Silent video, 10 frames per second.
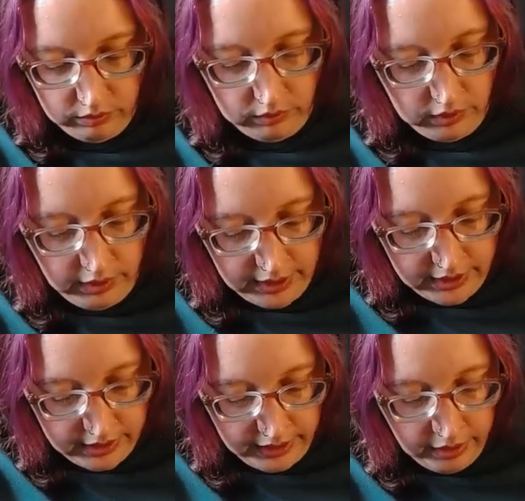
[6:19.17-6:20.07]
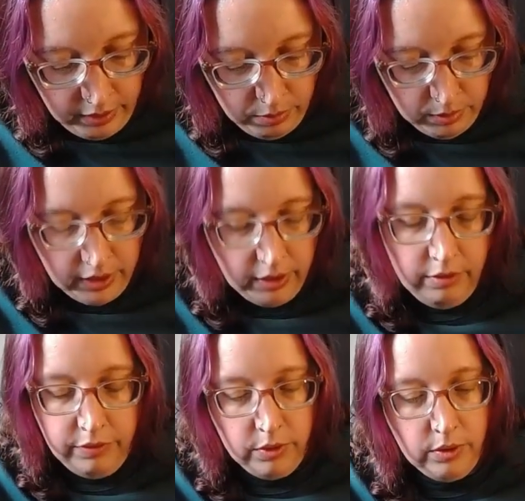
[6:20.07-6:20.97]
The second one
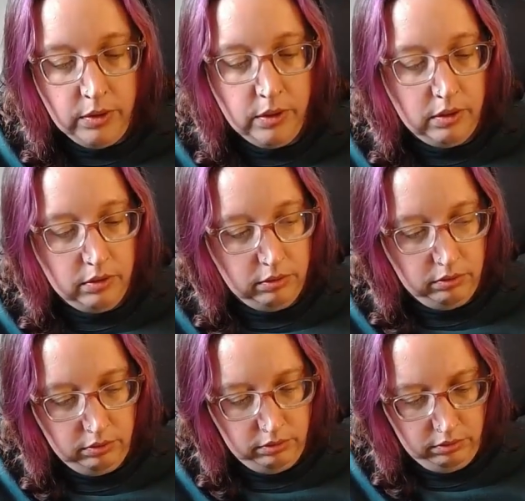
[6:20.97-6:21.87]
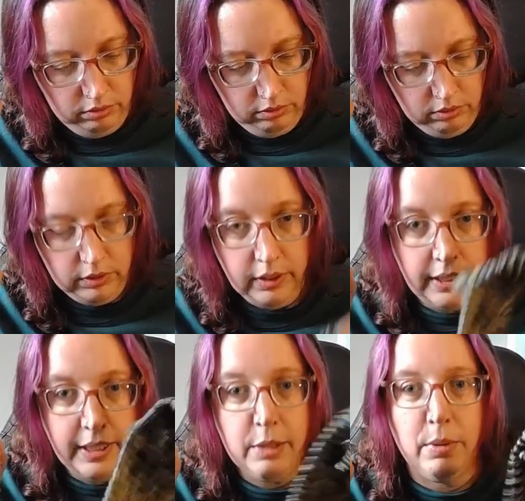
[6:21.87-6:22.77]
for
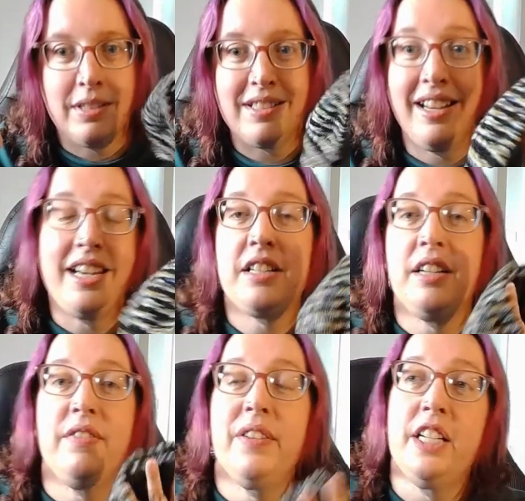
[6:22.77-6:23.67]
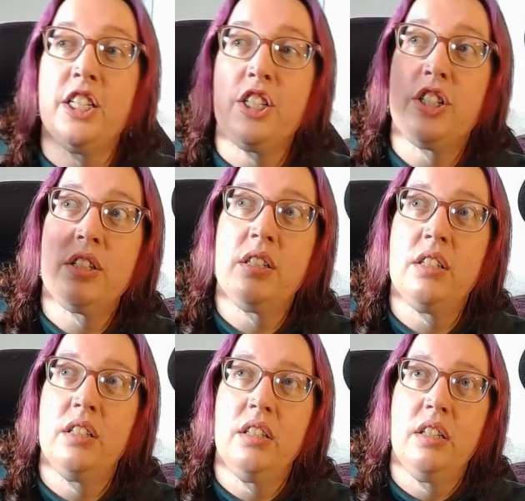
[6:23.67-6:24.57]
these ones I actually finished
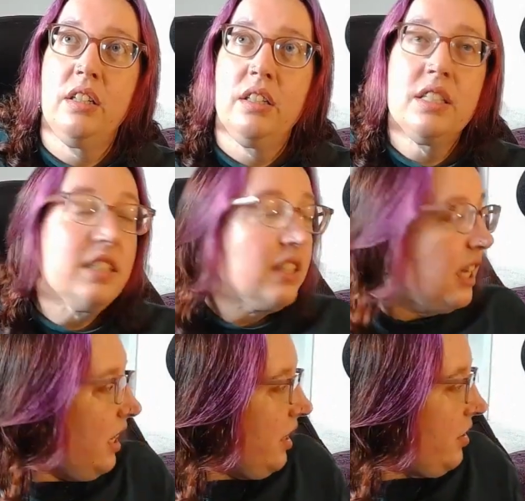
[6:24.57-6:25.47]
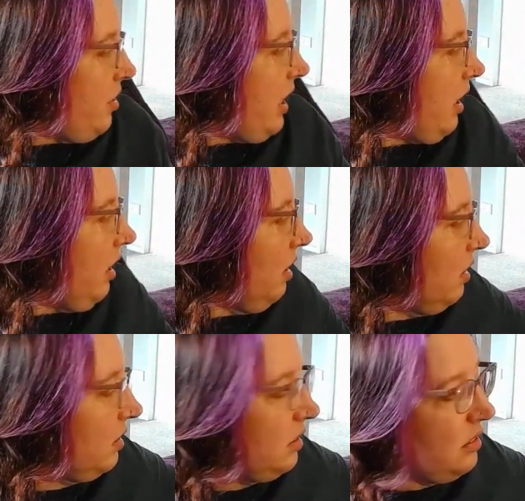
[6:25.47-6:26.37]
Saturday,
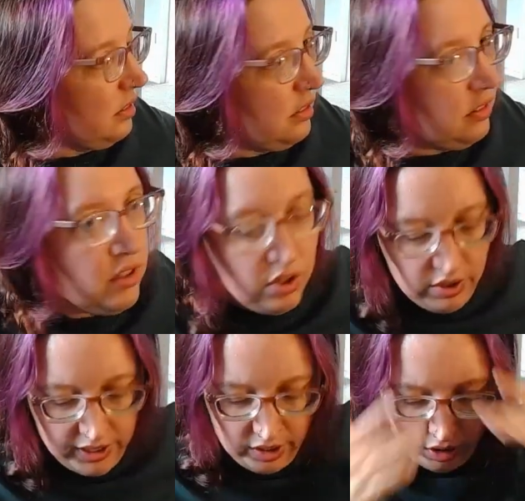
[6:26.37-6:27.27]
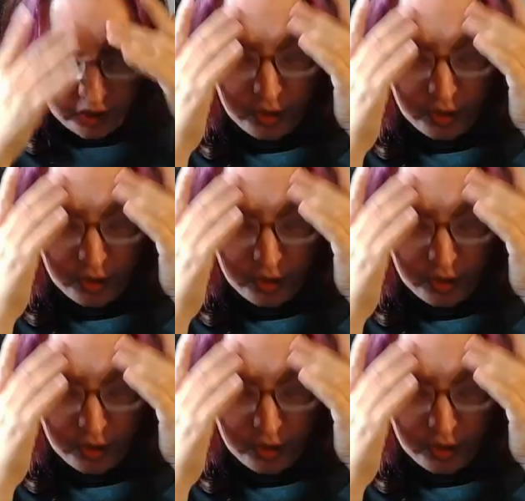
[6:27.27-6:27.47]
so not that long ago.